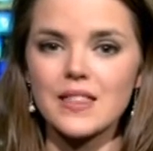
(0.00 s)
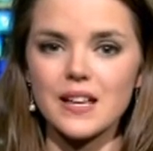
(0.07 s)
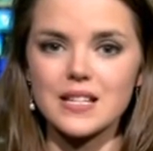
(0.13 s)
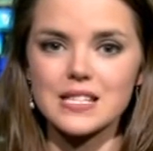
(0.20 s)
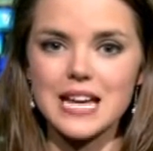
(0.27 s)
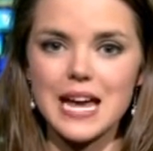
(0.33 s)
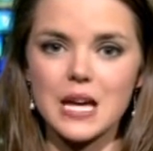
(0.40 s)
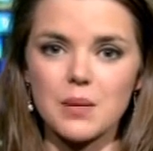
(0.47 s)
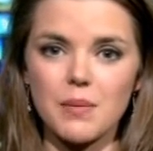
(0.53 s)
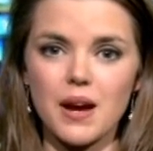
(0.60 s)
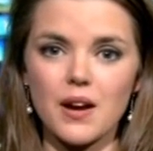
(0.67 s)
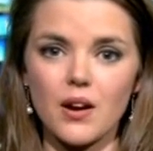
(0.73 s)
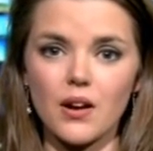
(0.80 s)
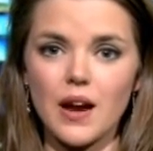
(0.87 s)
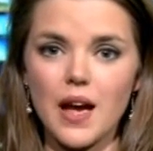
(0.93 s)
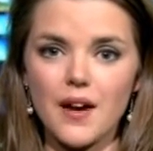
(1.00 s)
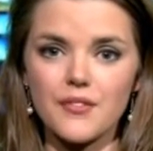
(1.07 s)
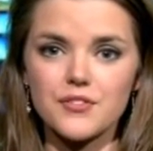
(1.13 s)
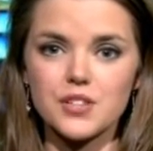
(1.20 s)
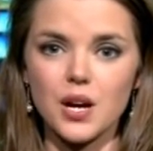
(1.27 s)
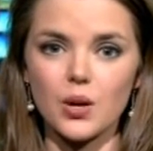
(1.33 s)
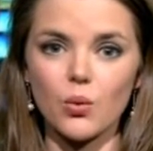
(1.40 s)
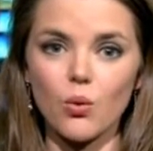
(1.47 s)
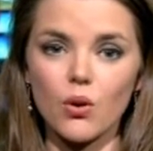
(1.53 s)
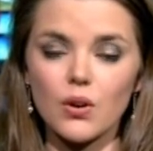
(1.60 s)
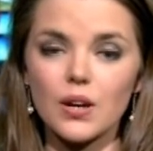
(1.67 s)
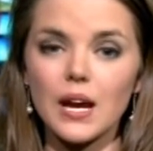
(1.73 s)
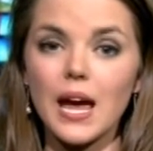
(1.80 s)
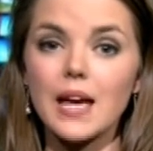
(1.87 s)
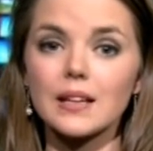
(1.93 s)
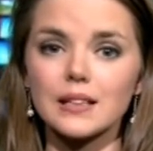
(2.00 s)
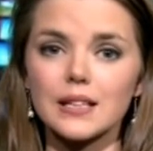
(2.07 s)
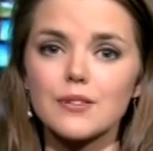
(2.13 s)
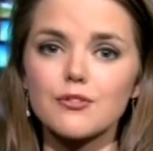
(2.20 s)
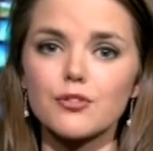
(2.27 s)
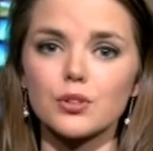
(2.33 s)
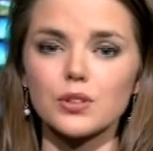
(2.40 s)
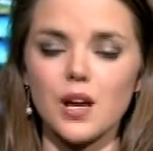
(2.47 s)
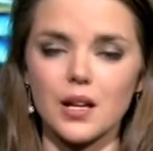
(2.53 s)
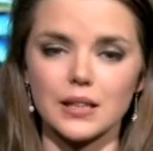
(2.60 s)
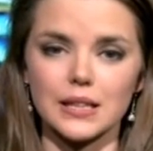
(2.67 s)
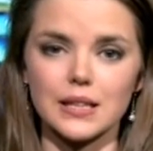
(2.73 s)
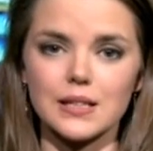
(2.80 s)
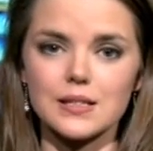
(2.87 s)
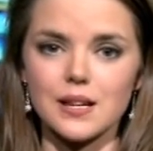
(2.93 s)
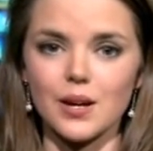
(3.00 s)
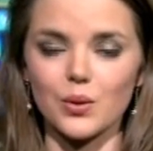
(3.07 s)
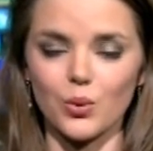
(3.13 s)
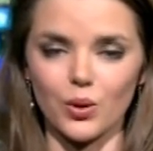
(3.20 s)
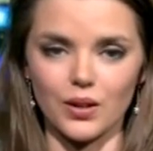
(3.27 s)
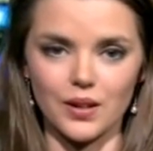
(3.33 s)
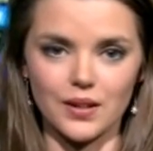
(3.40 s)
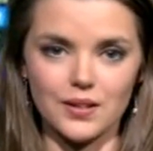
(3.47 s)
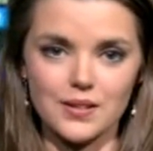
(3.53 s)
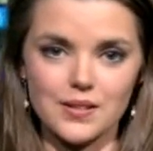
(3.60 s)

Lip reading: That's AMIRF.org and LiveForLolly.org.